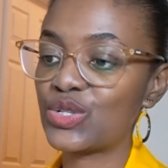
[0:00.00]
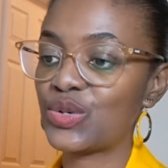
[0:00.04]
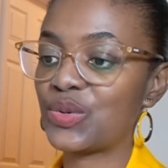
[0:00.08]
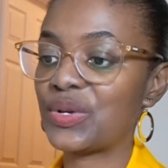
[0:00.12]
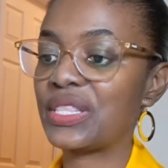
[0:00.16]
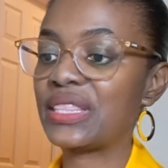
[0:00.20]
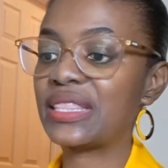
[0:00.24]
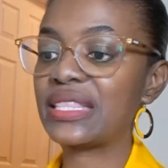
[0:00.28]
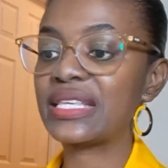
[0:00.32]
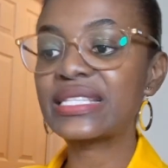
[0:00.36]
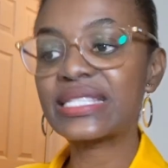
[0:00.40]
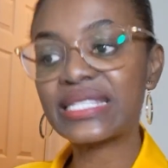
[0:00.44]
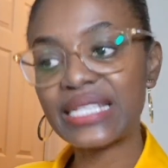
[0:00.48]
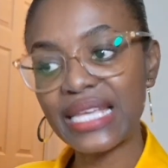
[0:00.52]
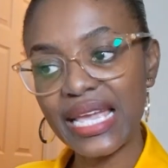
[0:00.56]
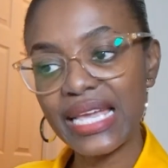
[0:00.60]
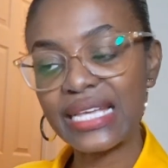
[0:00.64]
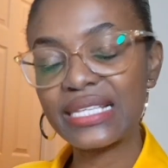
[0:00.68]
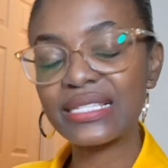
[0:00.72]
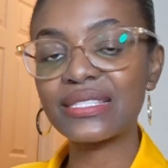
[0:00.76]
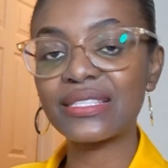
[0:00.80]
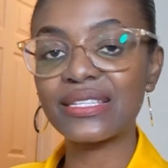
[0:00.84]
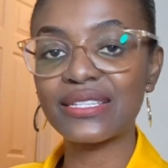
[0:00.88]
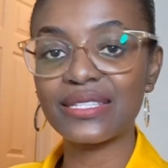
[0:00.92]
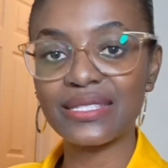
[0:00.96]
So in this
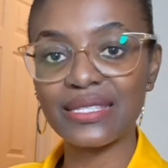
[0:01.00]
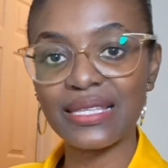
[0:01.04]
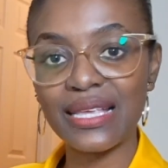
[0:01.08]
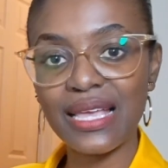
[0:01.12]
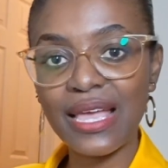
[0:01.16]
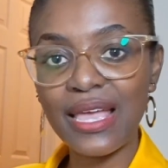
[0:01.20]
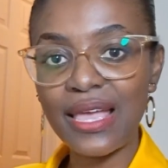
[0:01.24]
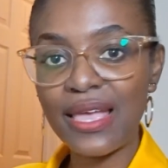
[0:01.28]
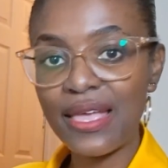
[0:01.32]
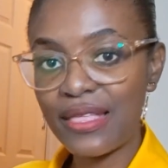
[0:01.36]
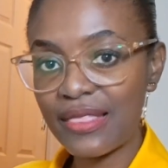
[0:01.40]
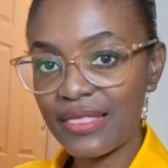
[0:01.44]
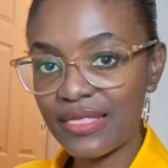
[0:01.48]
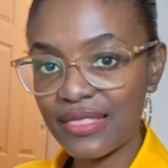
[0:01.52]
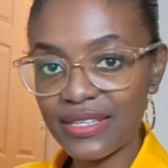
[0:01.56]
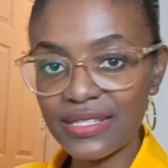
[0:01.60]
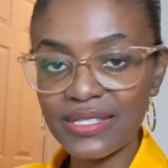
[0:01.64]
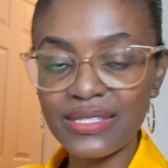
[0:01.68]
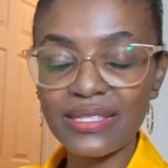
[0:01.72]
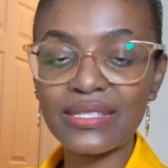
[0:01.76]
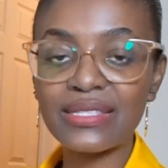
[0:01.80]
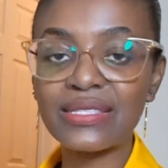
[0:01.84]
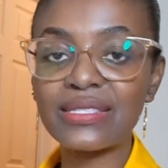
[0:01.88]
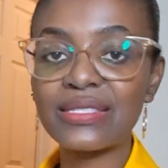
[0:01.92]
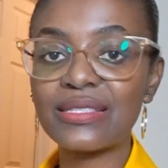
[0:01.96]
case,
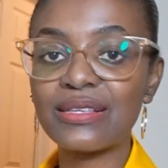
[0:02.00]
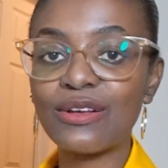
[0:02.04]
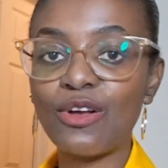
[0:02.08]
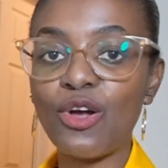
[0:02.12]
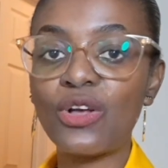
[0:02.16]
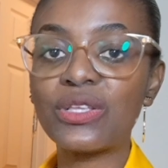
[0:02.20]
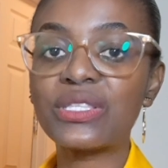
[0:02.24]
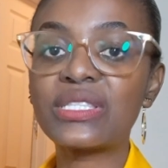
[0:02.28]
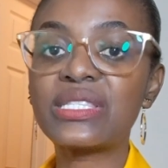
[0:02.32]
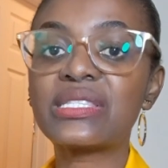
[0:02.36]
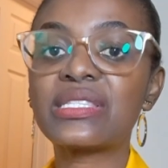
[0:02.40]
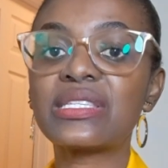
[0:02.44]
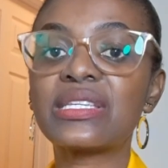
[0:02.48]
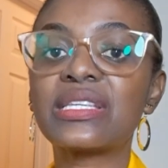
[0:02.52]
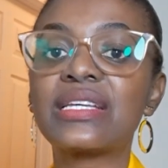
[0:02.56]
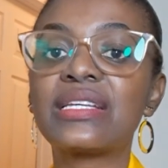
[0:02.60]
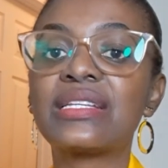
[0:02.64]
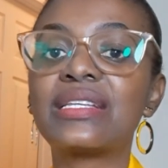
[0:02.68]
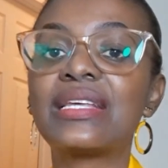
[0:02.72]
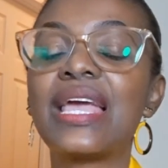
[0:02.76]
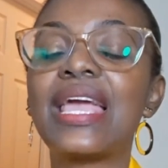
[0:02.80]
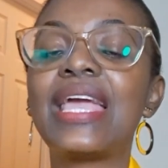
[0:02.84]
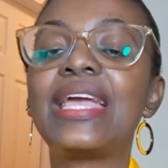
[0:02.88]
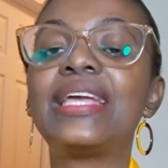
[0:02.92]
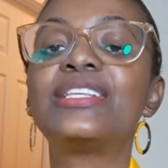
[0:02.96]
this is
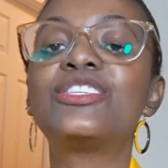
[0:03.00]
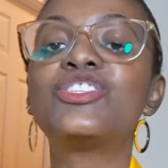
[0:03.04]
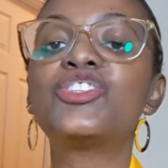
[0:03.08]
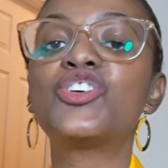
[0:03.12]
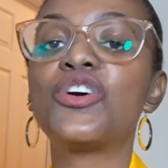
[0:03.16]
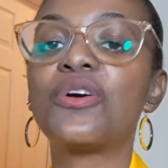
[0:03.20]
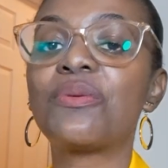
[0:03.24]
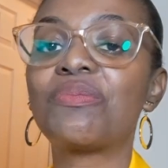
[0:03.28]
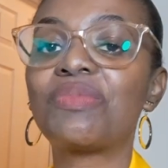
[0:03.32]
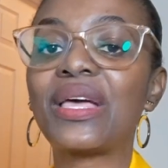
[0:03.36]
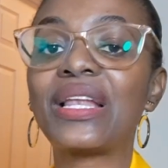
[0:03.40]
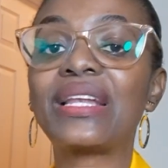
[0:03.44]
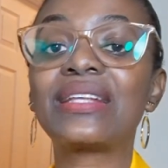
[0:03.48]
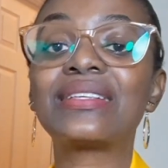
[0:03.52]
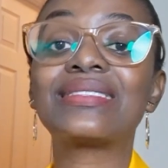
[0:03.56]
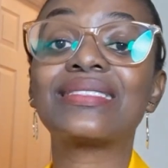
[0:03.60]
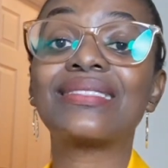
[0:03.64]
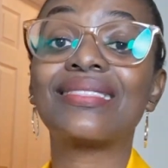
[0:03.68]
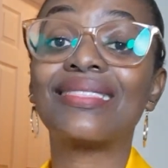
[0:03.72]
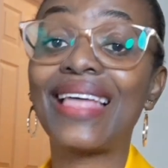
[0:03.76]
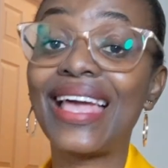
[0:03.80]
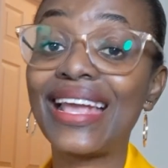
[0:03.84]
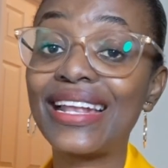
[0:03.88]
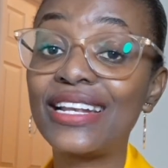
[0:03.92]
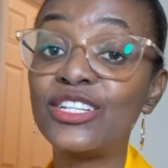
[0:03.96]
considered a term that is
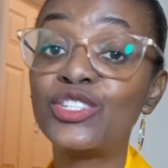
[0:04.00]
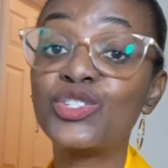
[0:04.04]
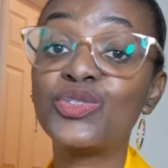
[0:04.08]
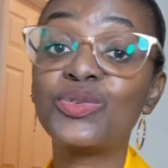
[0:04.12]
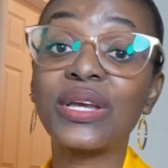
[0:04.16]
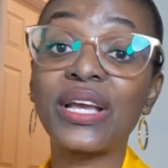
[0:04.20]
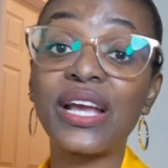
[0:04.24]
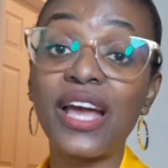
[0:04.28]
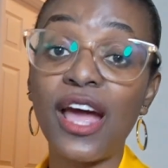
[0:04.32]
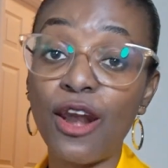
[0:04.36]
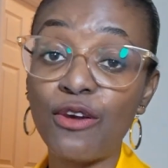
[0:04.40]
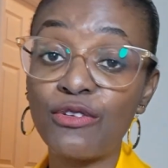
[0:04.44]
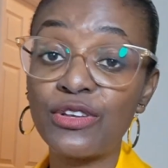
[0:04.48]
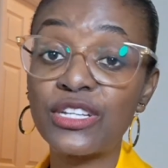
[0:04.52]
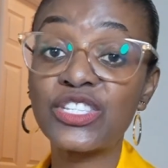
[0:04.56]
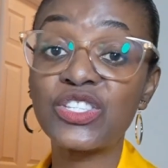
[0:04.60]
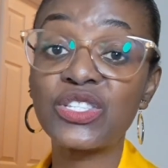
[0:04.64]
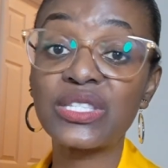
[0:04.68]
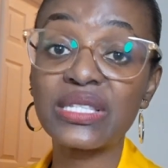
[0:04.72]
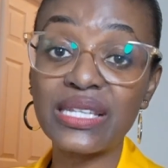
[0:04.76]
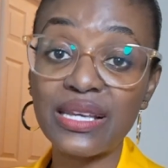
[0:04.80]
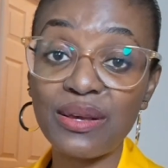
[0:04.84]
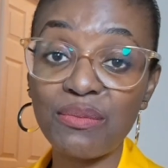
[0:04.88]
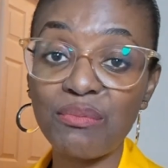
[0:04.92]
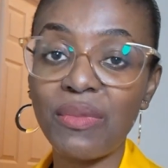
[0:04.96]
likely to encourage
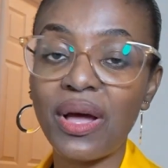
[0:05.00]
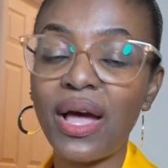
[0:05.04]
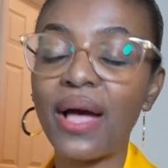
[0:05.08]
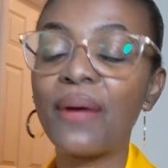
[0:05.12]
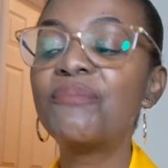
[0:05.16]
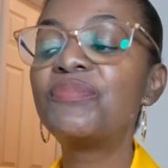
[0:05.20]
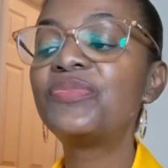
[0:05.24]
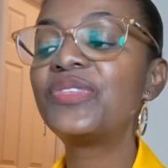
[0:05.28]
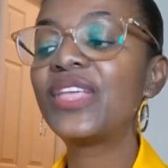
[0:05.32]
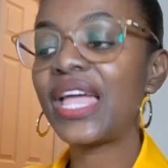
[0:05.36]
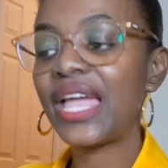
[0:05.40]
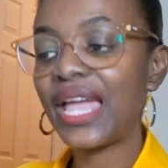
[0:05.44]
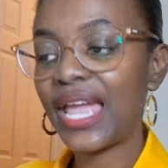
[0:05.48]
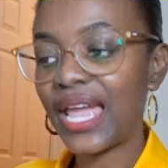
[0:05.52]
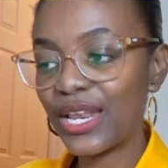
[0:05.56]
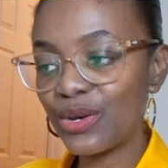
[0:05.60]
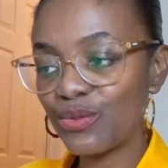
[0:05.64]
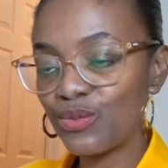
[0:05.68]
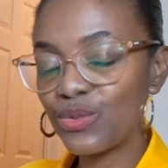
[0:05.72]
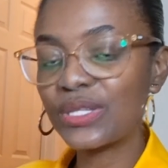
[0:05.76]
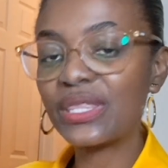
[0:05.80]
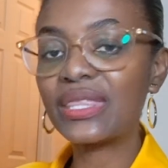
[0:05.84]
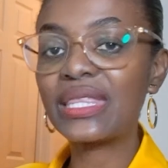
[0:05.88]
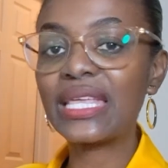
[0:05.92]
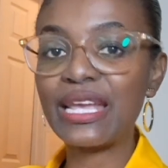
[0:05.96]
stigma
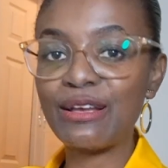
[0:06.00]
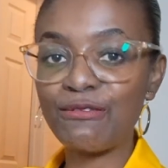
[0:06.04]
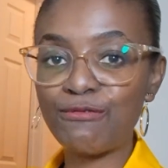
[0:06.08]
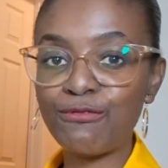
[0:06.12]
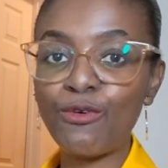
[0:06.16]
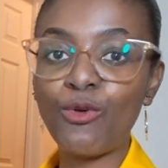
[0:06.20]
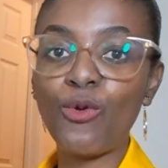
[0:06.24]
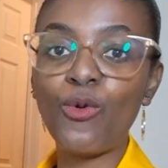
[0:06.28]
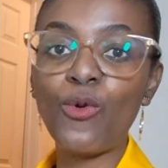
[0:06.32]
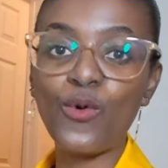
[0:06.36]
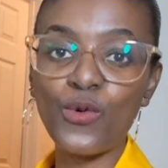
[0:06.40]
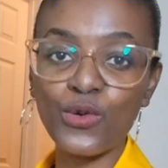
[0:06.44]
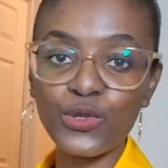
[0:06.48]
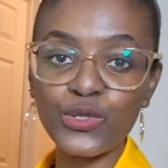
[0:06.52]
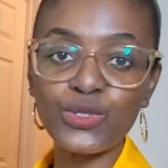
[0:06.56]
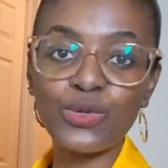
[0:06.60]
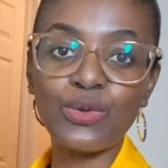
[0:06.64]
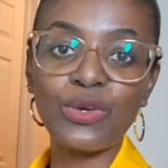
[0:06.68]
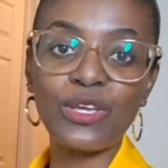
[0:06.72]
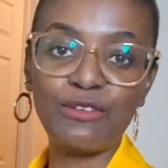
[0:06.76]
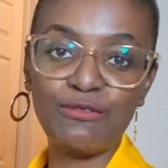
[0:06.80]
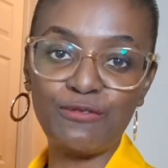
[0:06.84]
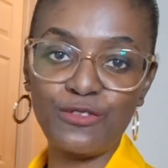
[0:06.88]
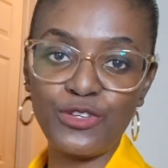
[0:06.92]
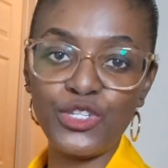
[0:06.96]
and would therefore
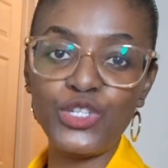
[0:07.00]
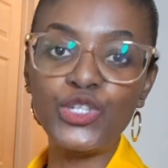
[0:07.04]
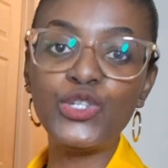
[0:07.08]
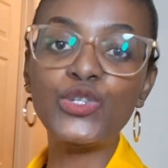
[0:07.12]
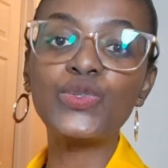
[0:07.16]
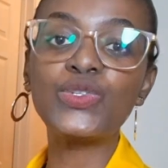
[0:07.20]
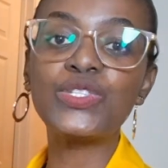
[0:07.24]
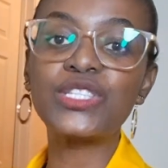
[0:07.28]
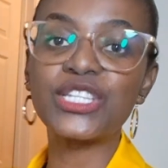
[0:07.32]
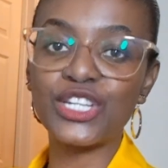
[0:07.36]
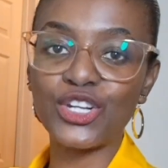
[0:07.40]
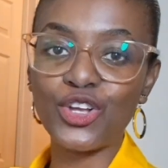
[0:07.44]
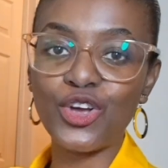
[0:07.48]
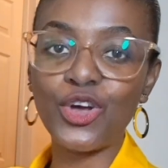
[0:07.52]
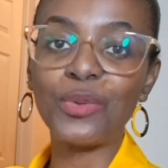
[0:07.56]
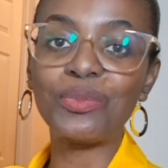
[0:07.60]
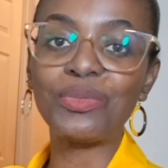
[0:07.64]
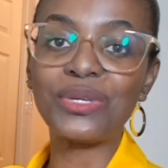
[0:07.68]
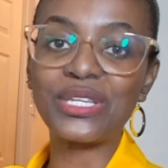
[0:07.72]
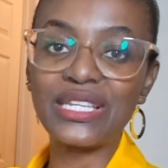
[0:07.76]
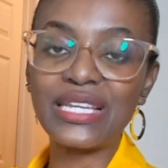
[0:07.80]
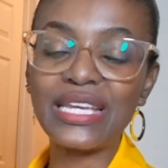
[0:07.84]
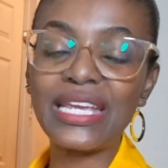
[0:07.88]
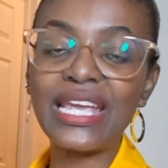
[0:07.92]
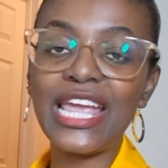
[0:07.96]
also, if used in
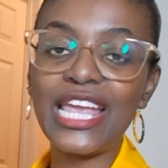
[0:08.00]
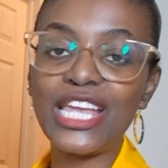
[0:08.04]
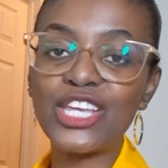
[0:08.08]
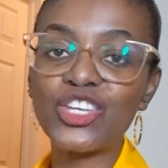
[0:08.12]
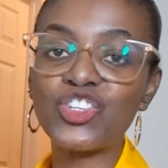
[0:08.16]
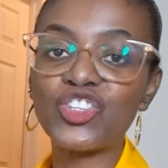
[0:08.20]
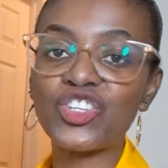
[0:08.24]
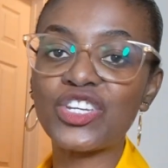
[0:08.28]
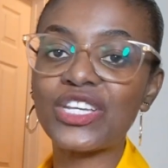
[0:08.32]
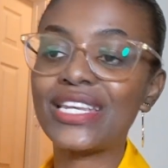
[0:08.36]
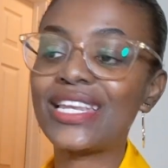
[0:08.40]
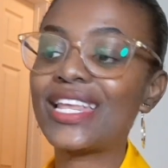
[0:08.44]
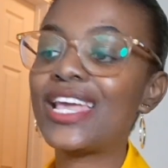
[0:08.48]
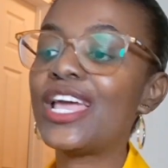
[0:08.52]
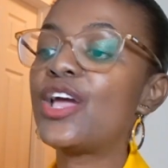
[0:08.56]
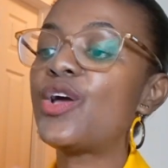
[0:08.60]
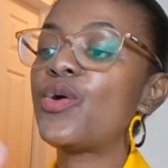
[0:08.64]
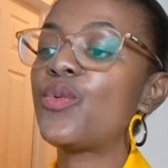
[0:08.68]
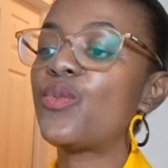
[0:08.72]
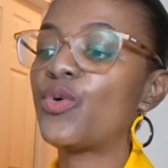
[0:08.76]
communication,